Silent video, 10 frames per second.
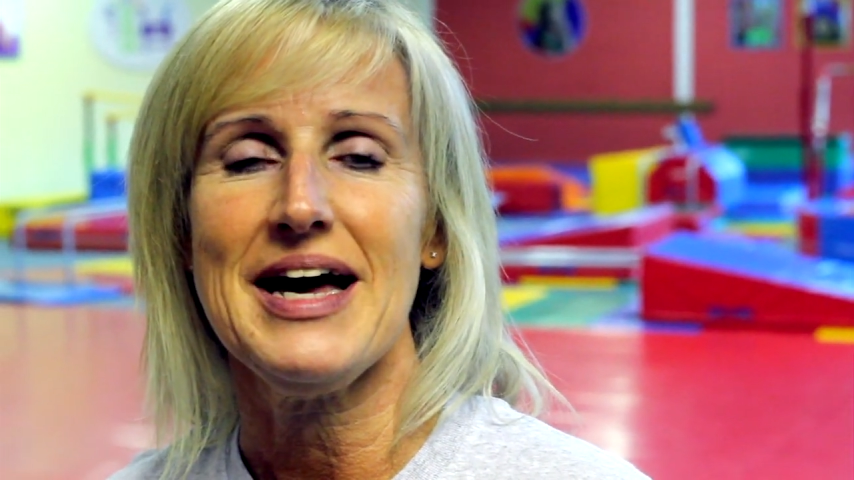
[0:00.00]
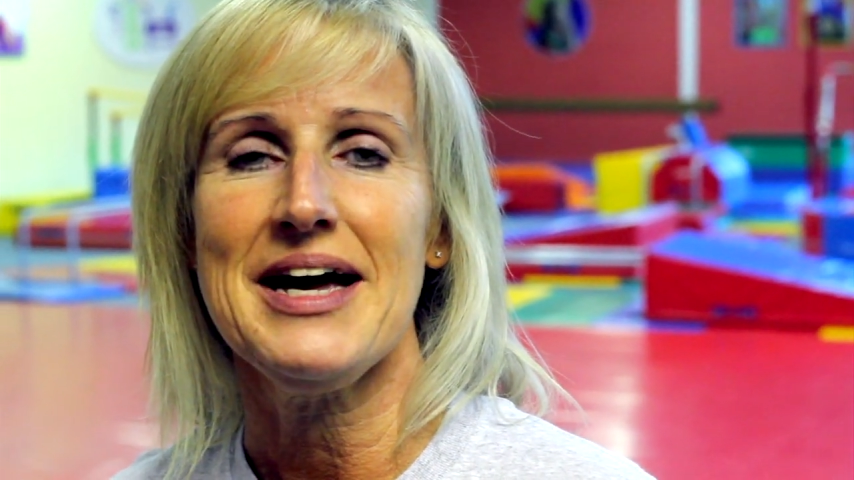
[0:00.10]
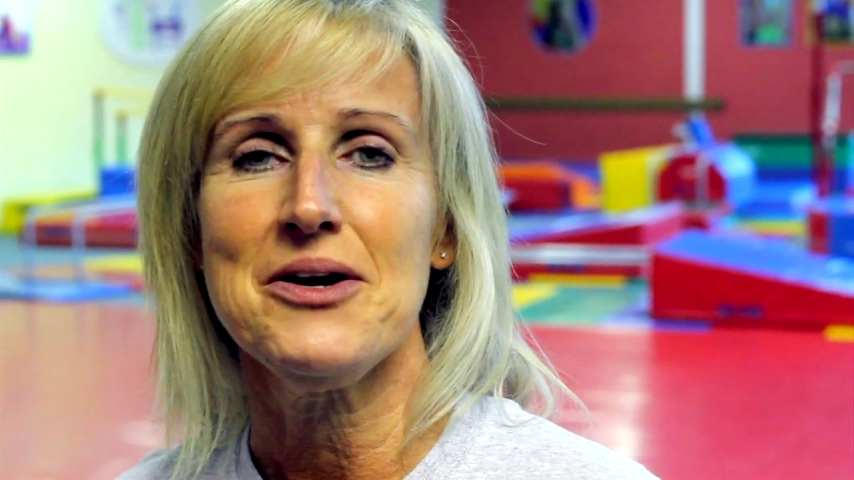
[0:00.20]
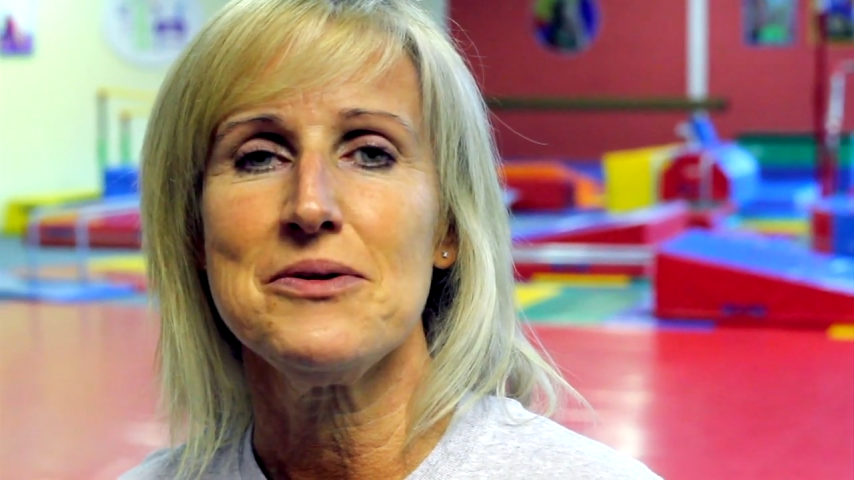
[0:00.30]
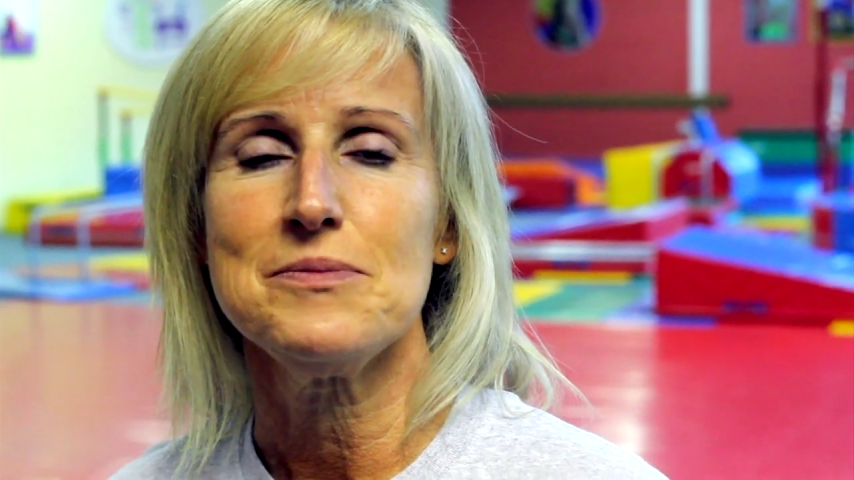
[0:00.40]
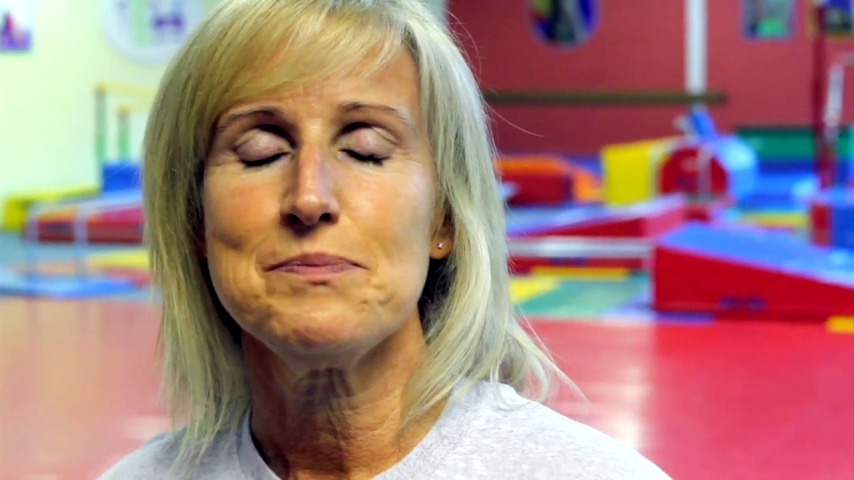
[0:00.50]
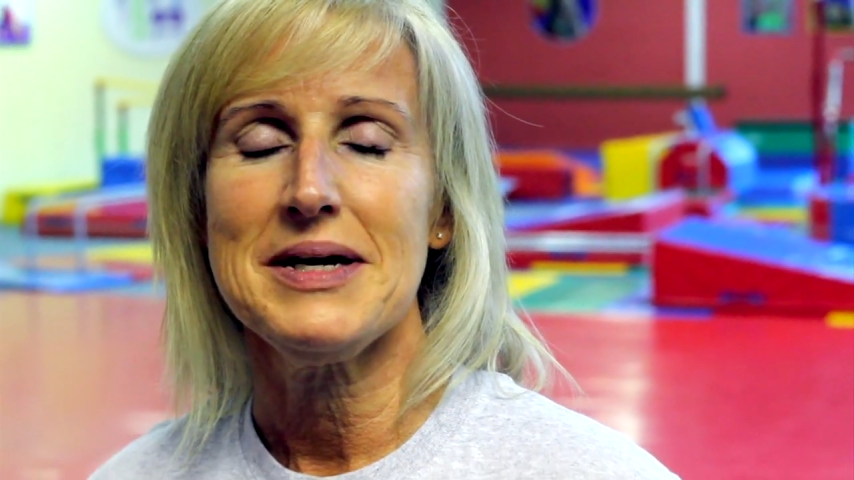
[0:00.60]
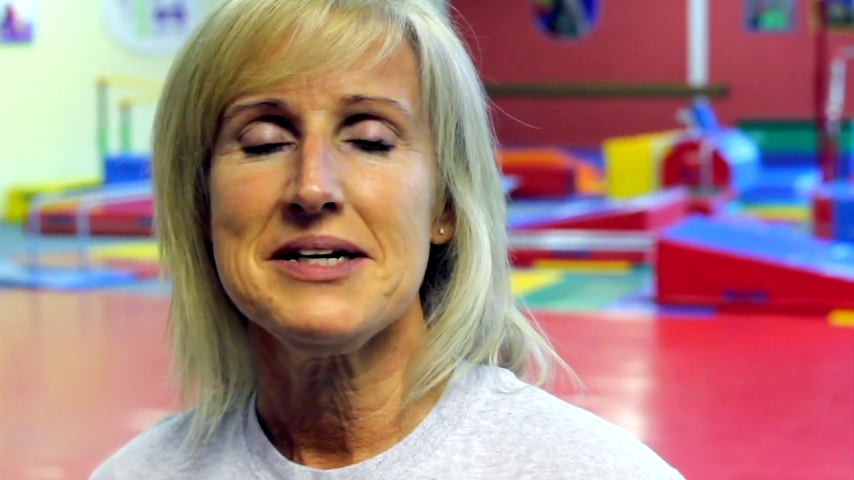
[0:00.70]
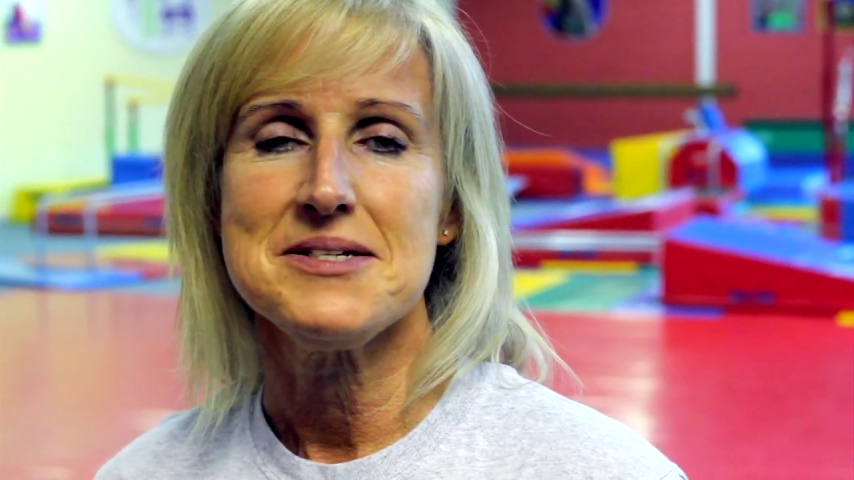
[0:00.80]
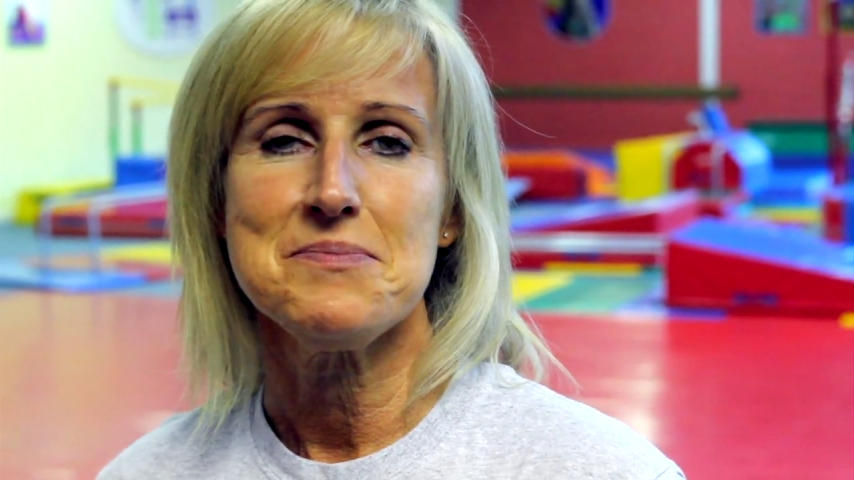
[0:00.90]
I own
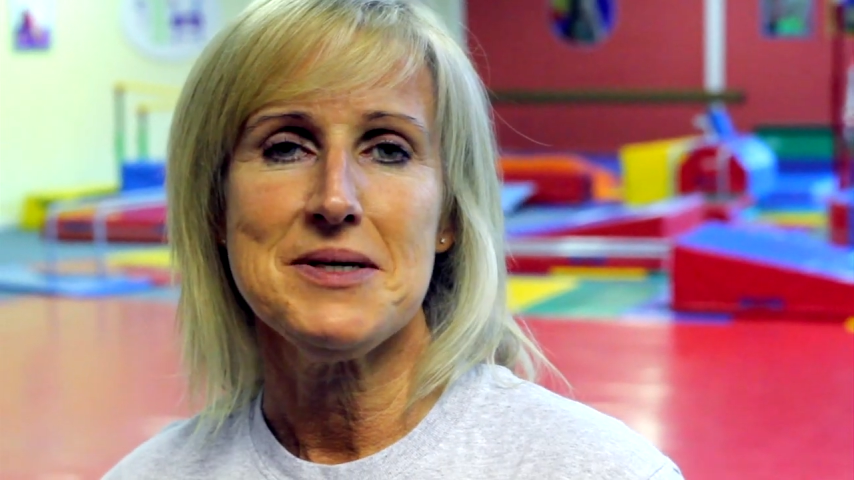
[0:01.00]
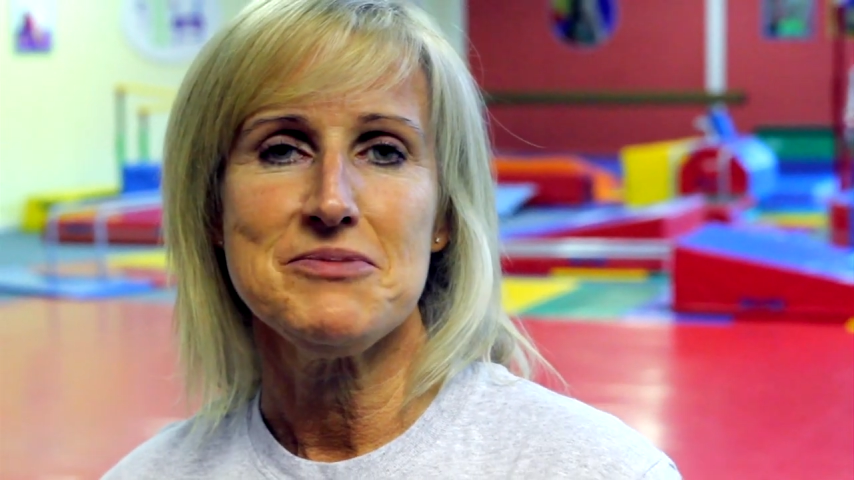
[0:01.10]
Balance and Beam